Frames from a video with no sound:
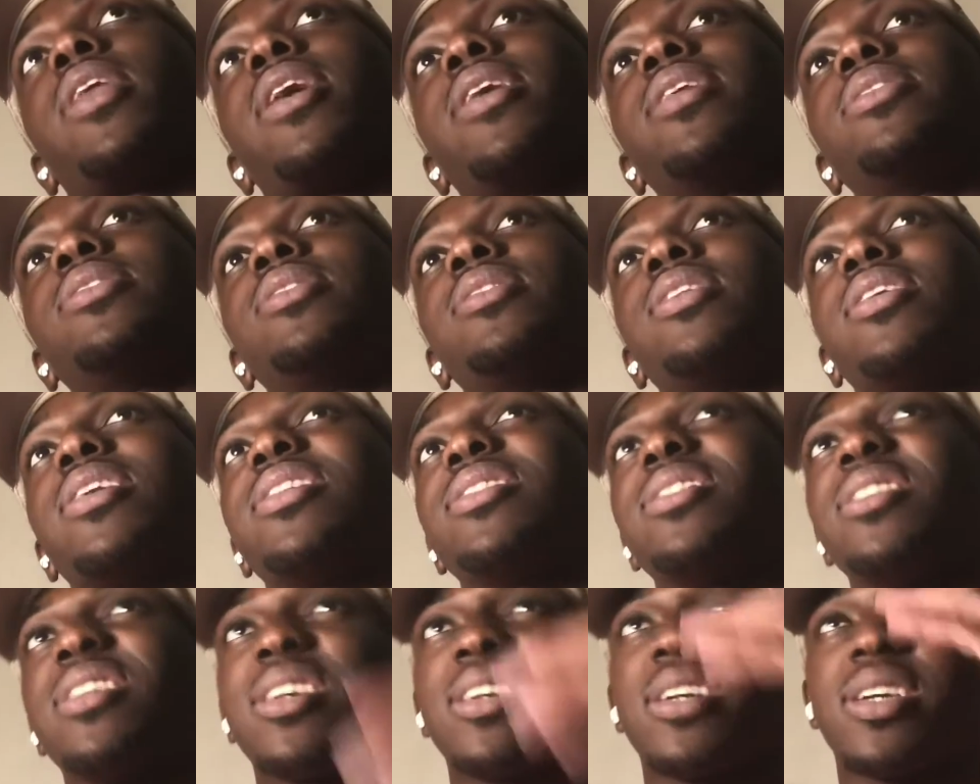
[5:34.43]
It
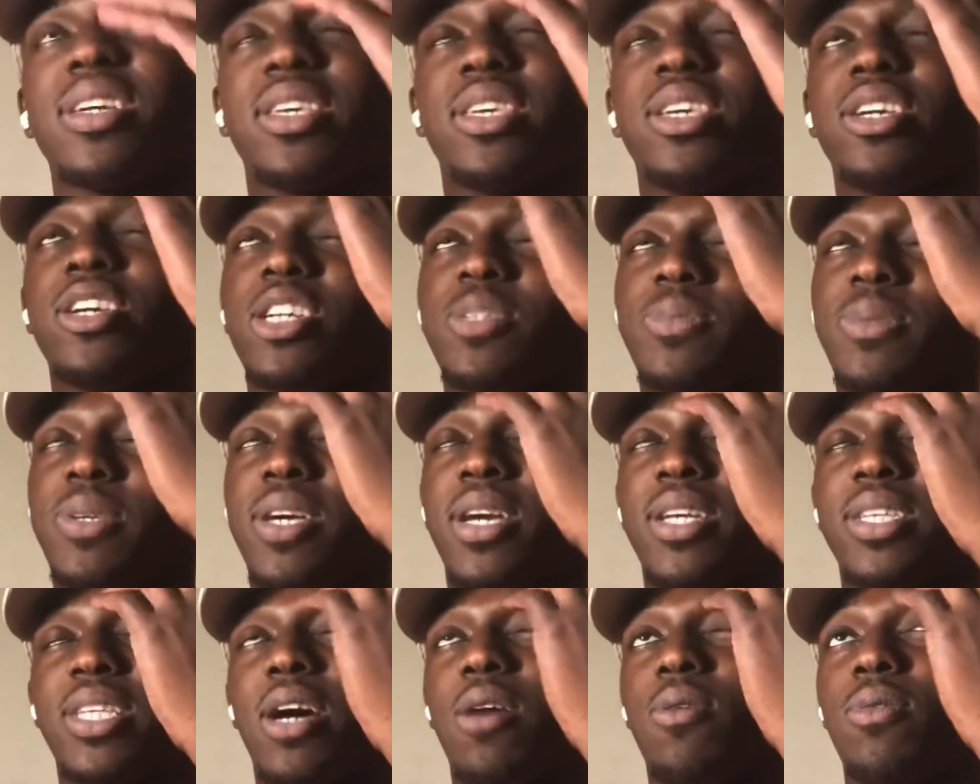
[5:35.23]
took years
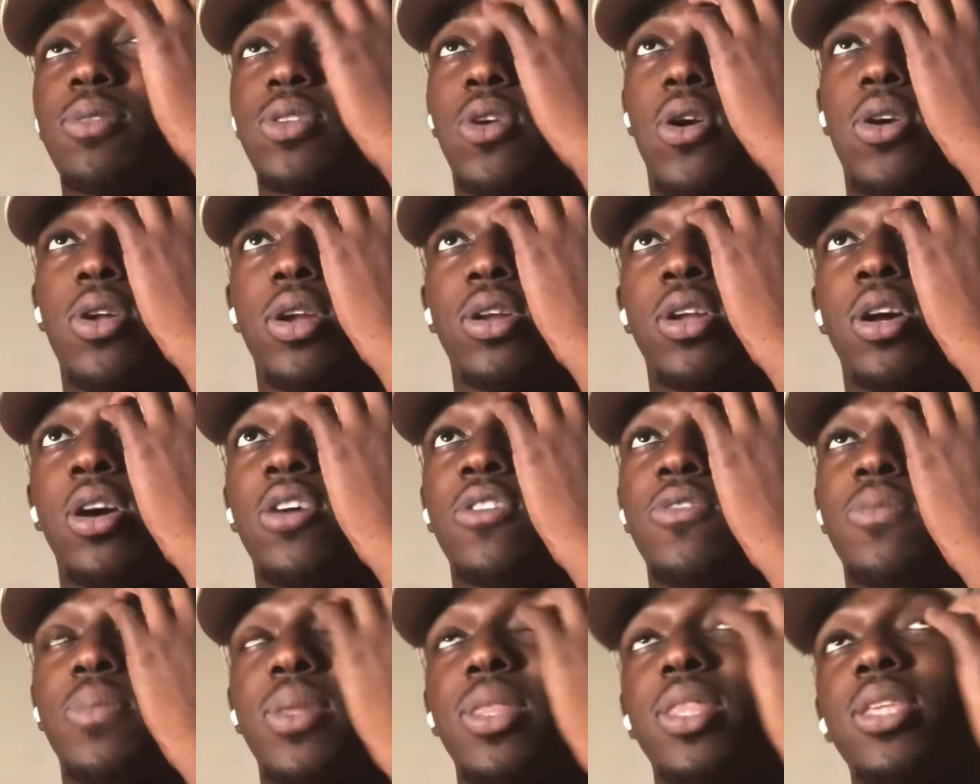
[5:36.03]
because I was on and
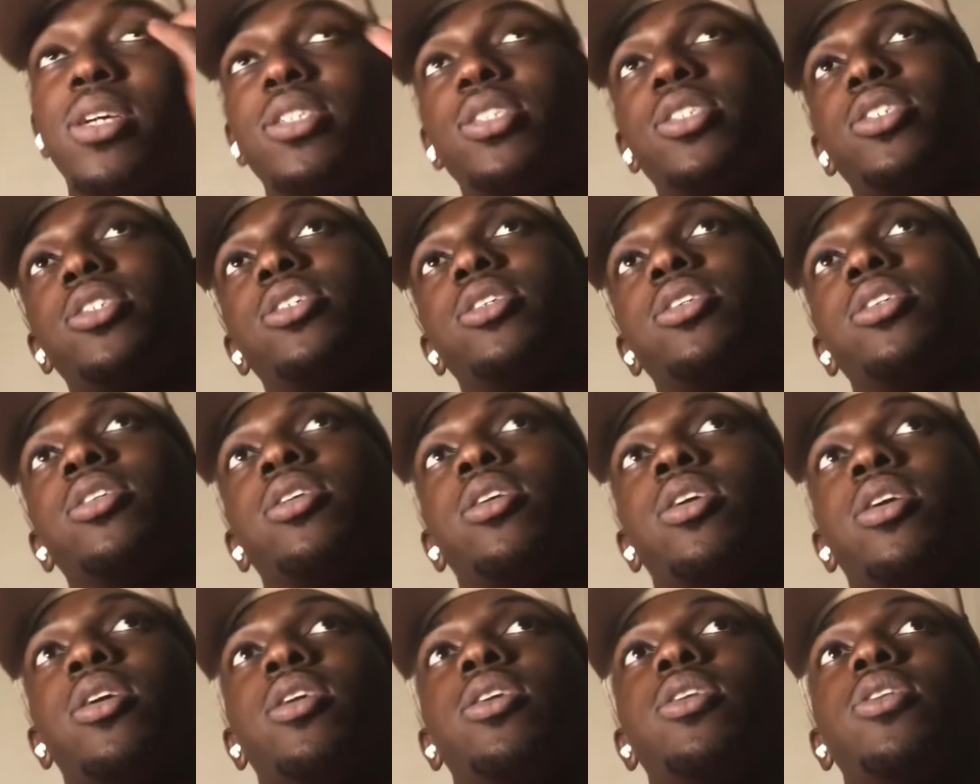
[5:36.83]
off, but this year,
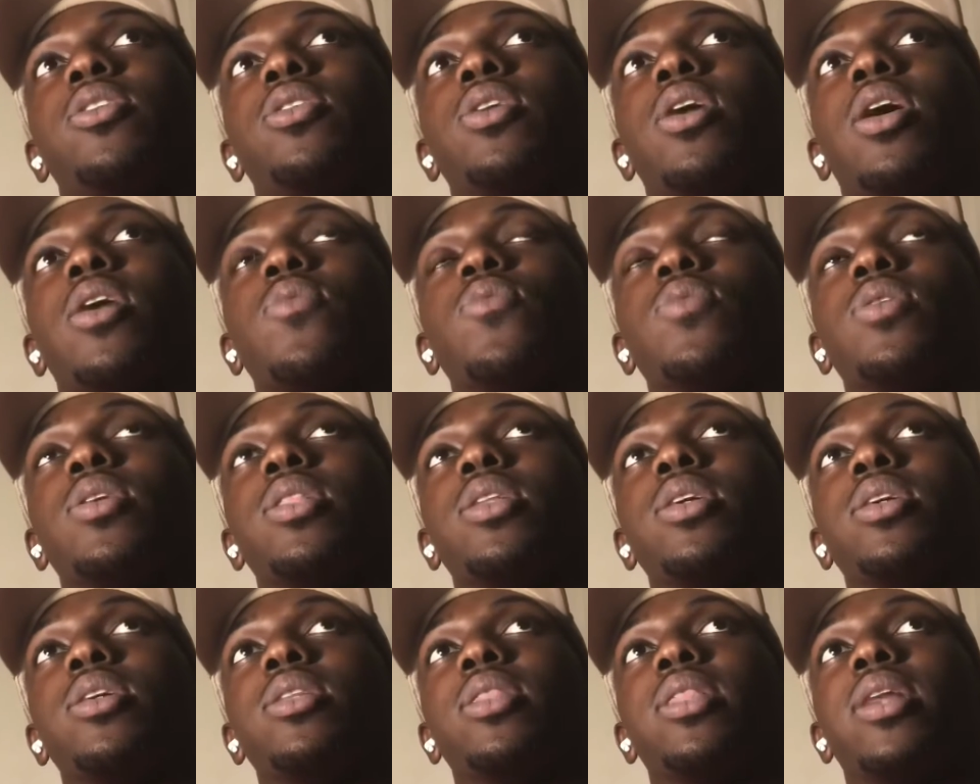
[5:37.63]
you know, I
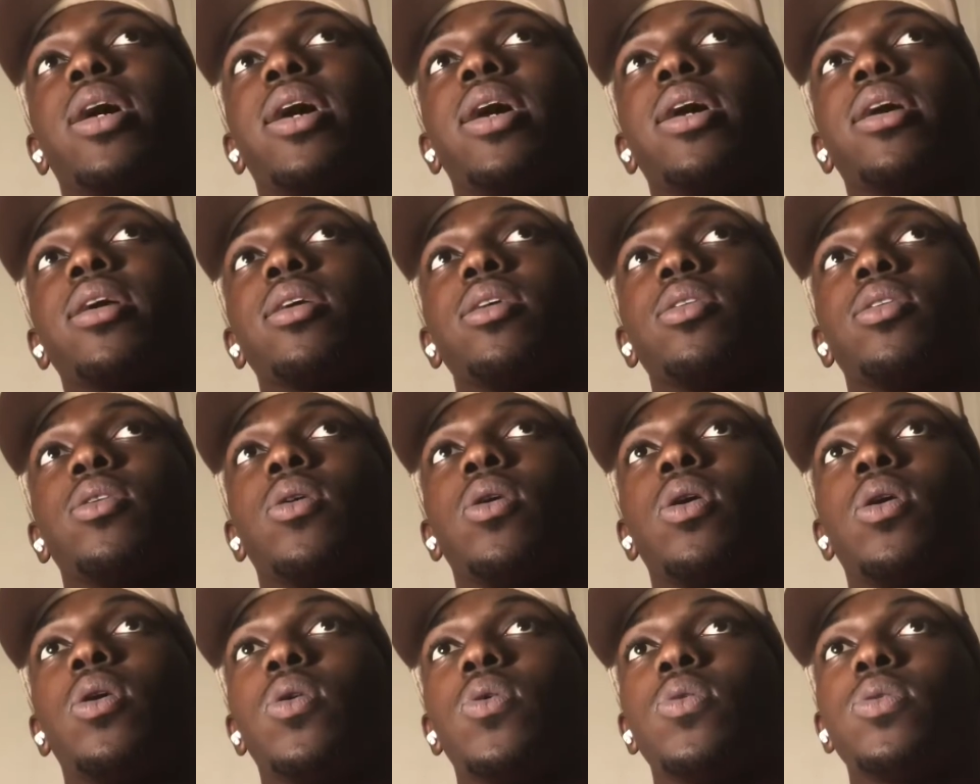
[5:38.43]
really like, you know,
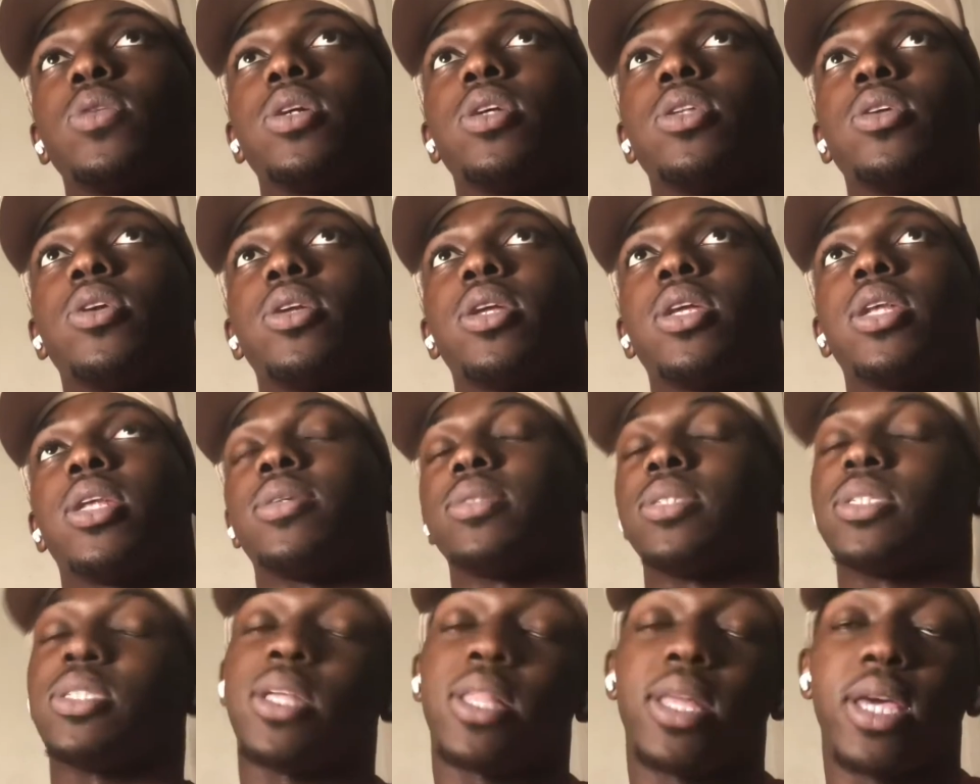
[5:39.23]
honed in on it, and I
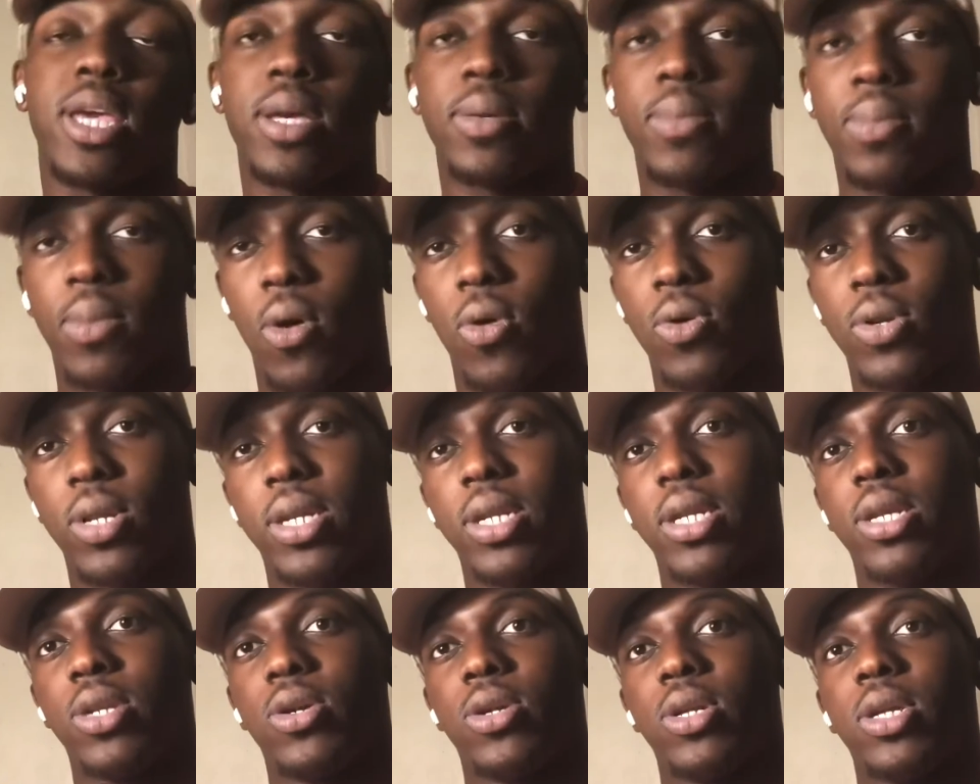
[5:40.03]
still am honing
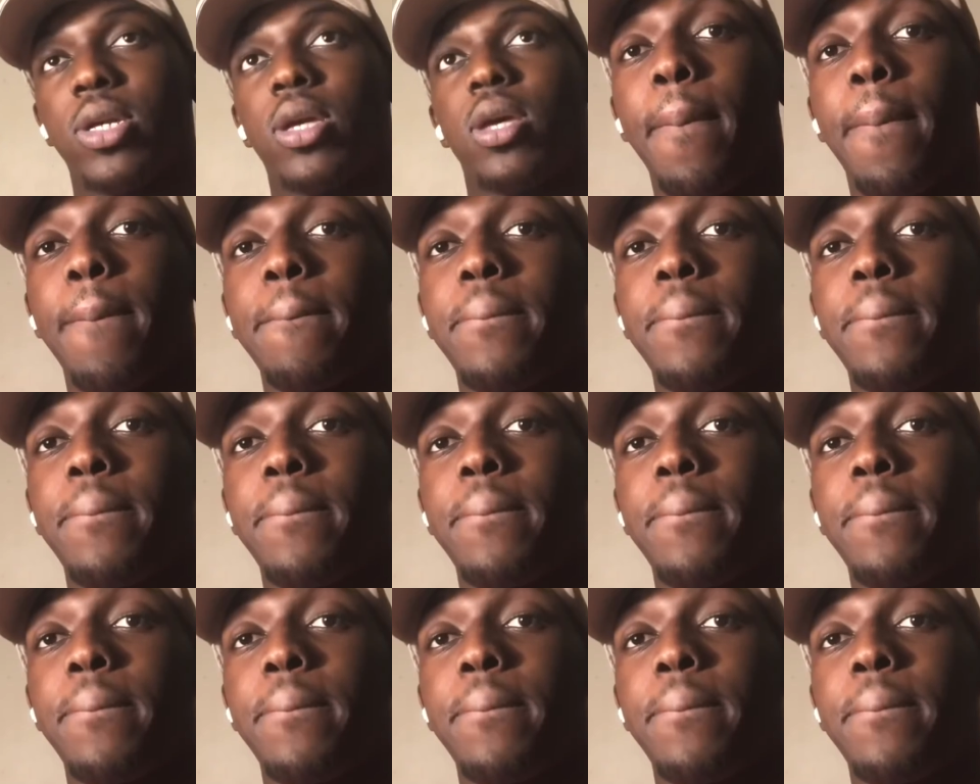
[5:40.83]
in on it.